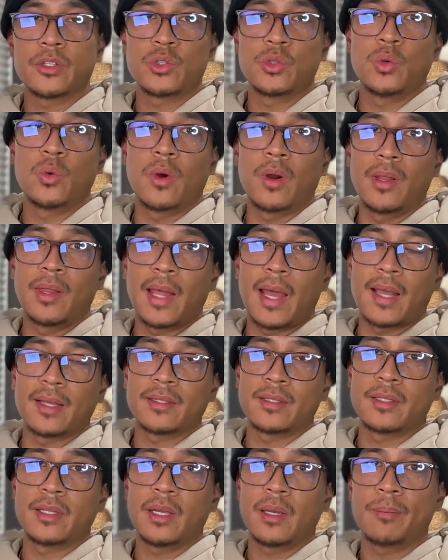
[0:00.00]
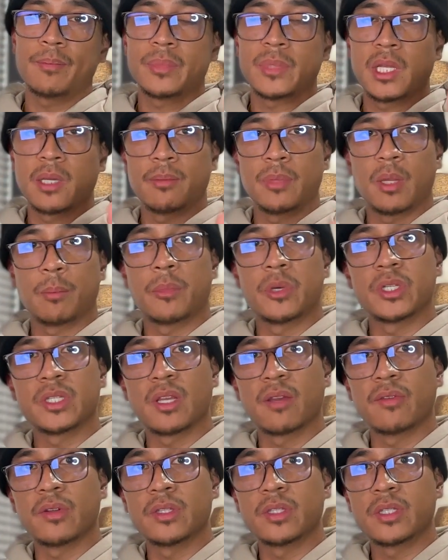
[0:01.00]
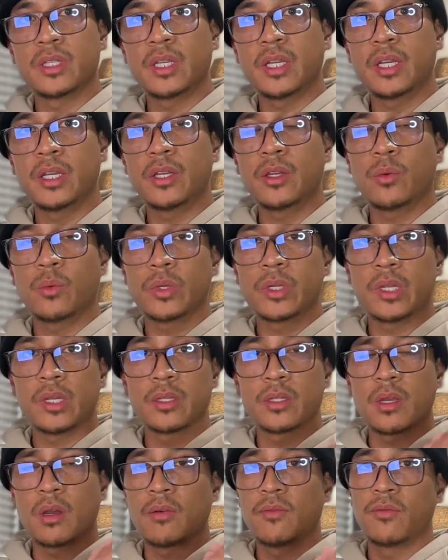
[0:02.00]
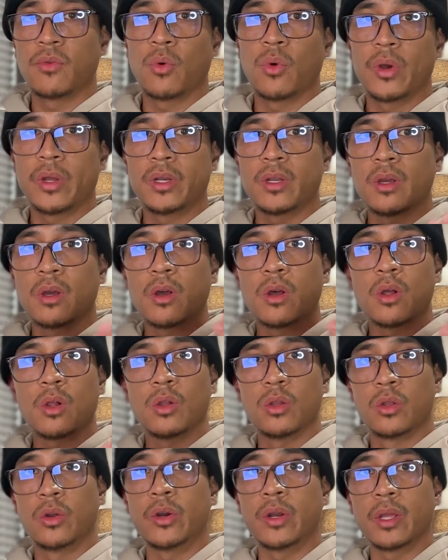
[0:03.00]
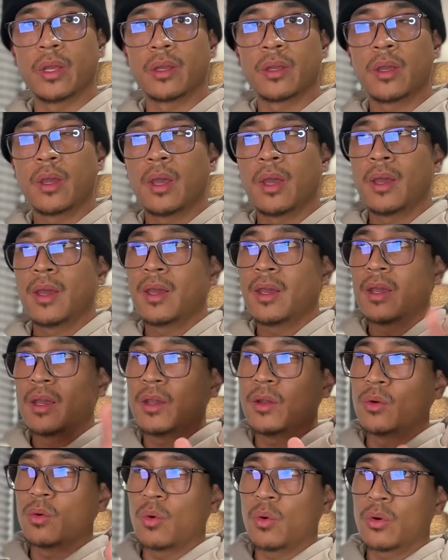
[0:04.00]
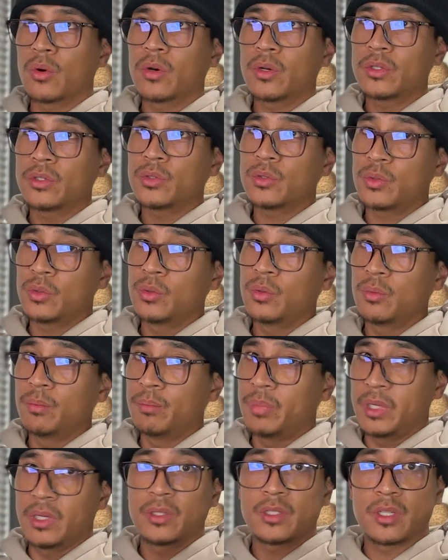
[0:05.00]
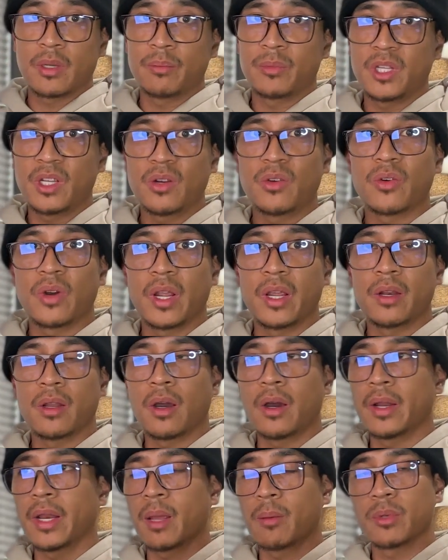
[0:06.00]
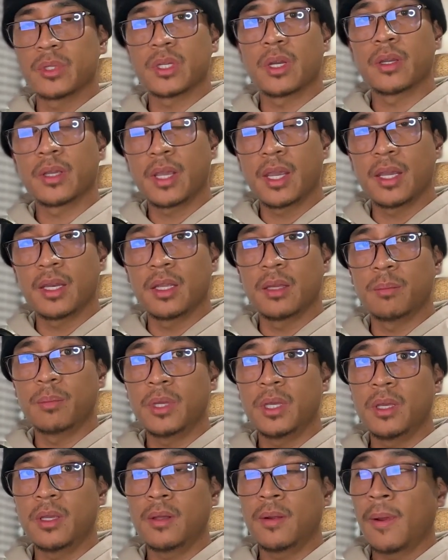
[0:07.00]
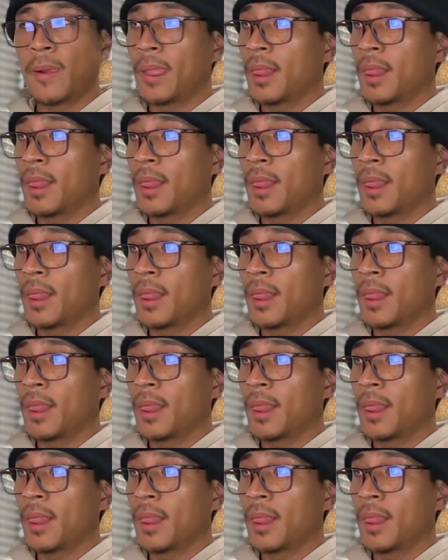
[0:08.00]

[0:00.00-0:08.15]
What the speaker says: to our last tip, tip number 17, which is avoid learning. In order to build something great on Amazon KDP,